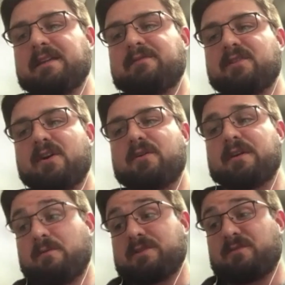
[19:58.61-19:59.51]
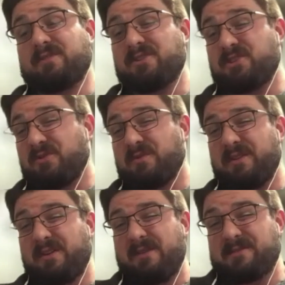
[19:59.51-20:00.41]
even though he wasn't really sure
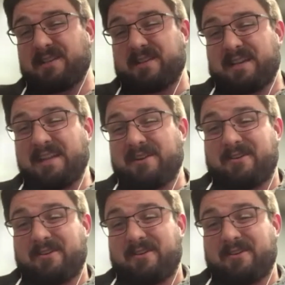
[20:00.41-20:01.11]
whether I was going to get there or